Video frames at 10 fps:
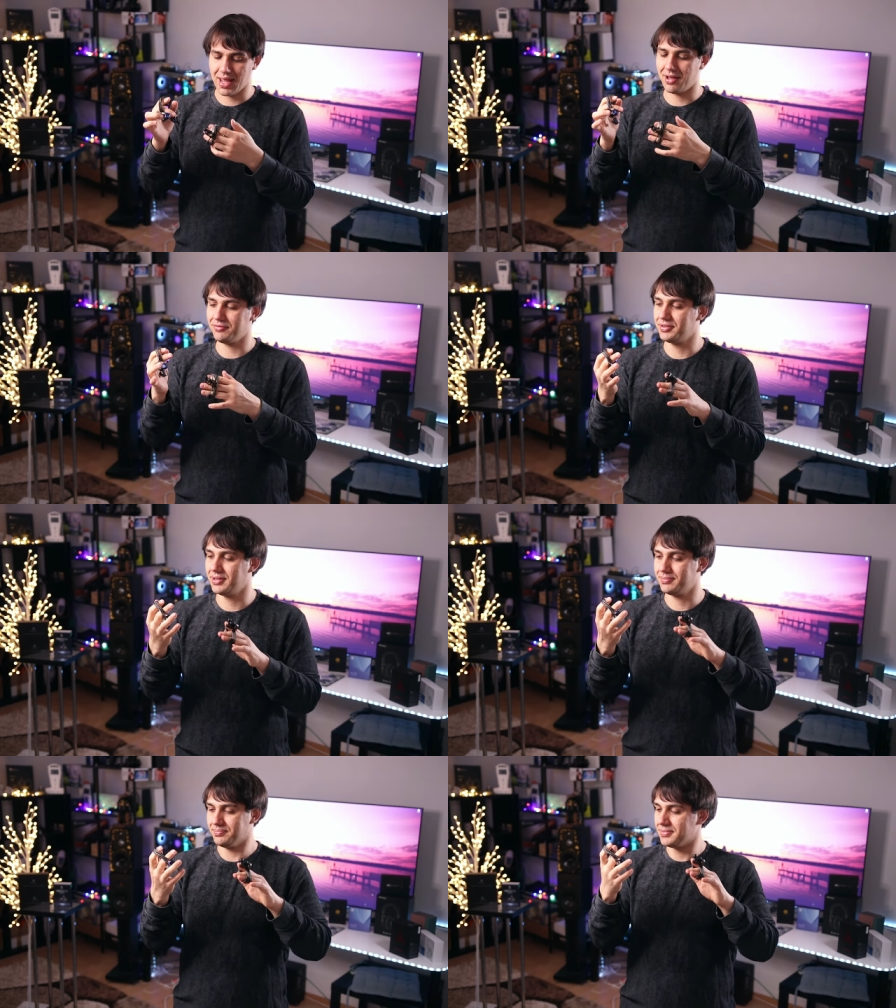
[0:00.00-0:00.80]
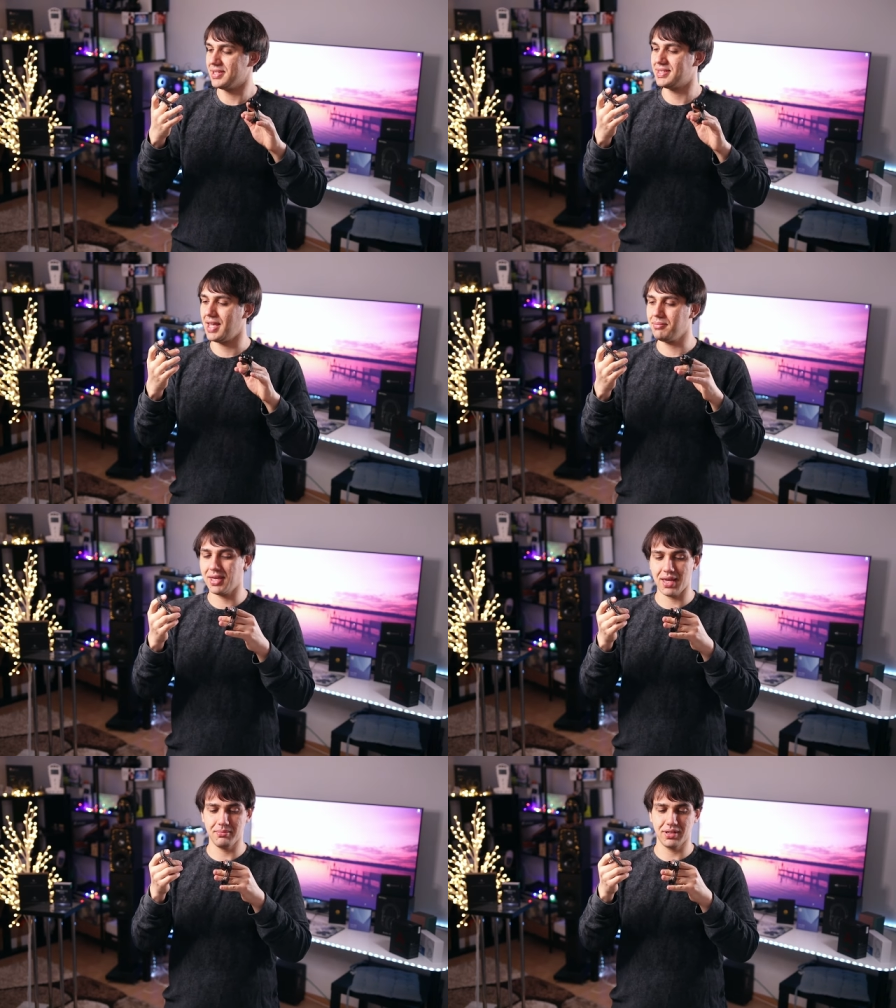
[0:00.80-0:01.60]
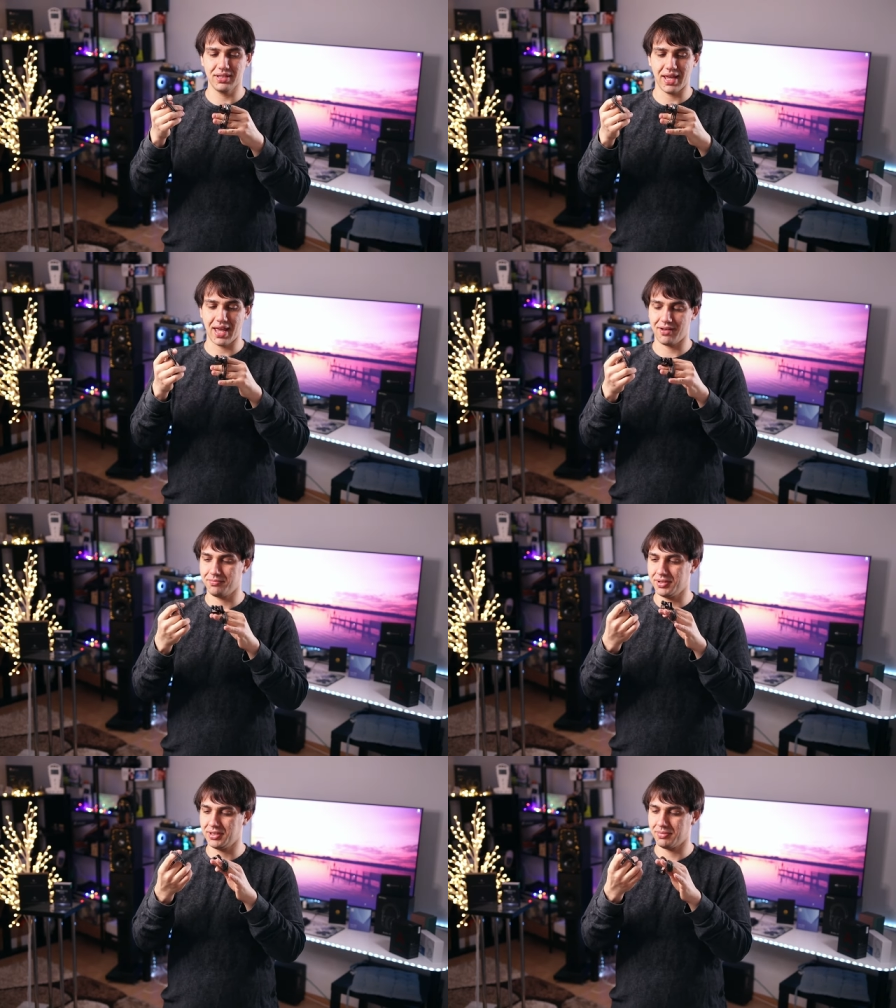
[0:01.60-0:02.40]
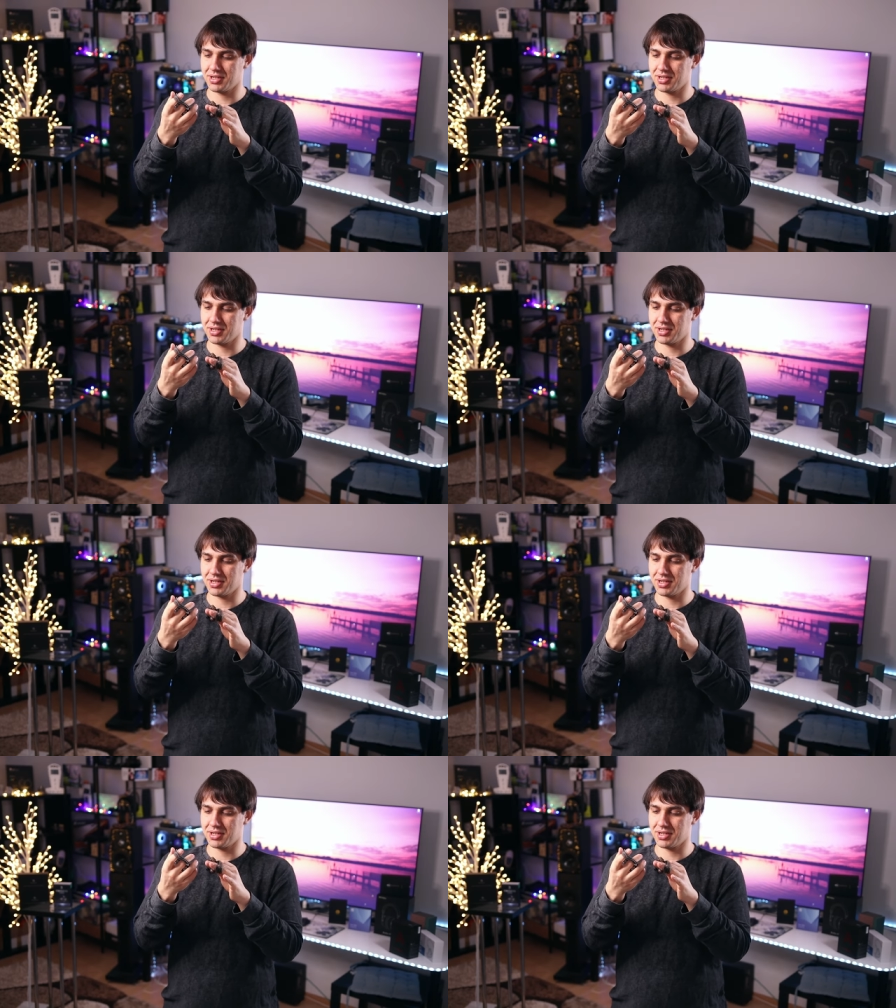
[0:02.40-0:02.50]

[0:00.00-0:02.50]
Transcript: They have the Same cable, they have pretty